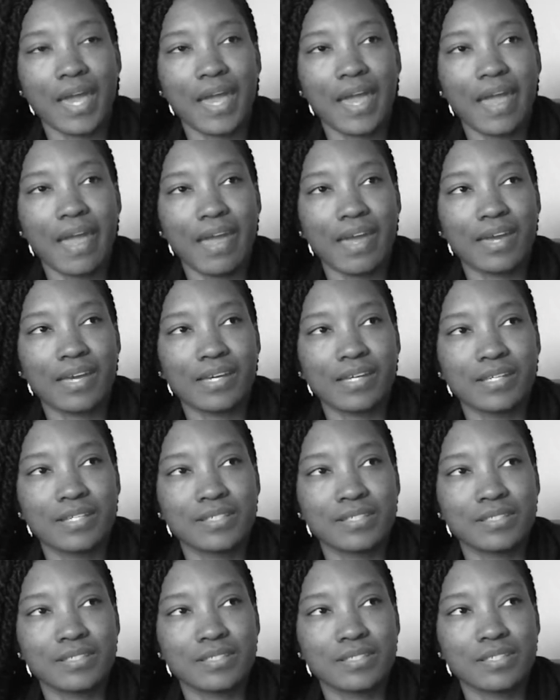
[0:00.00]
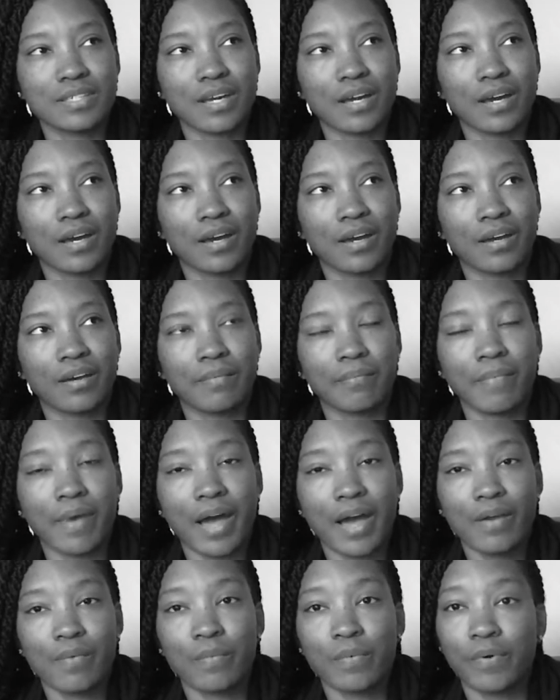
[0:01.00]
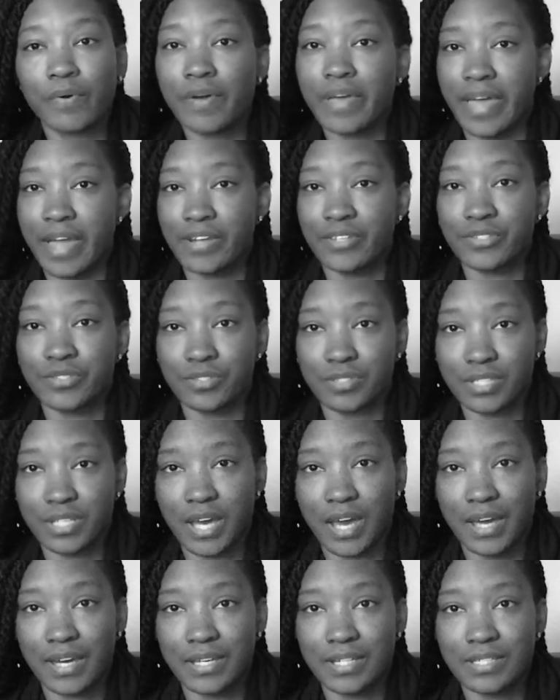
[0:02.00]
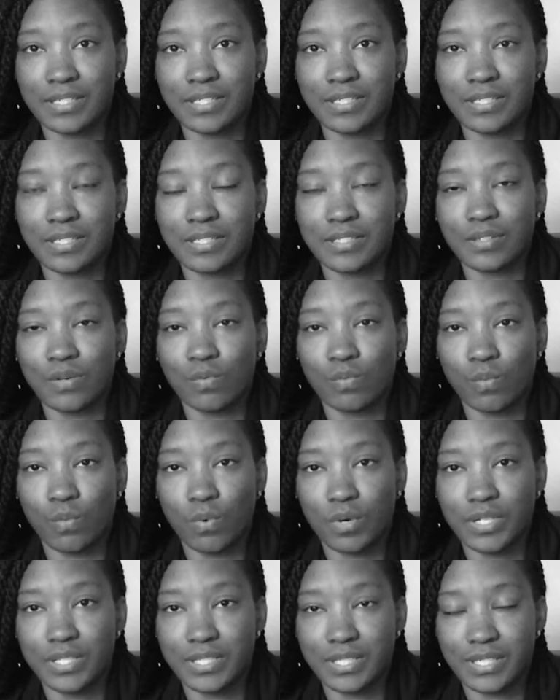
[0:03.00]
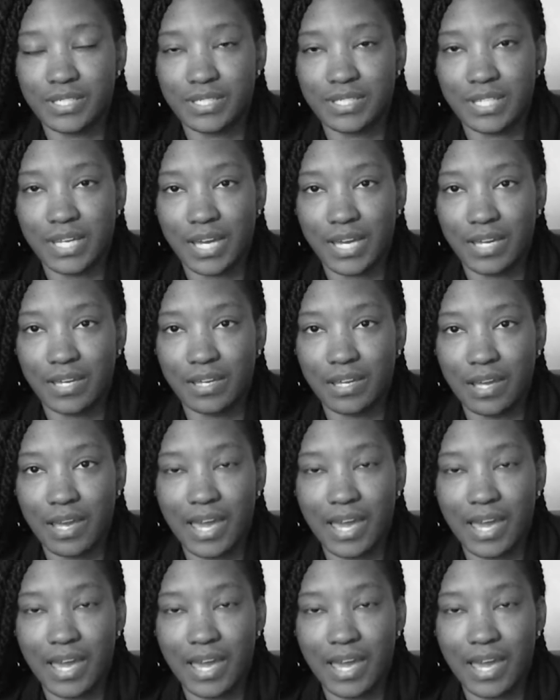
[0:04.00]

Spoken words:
and I will exercise once a day,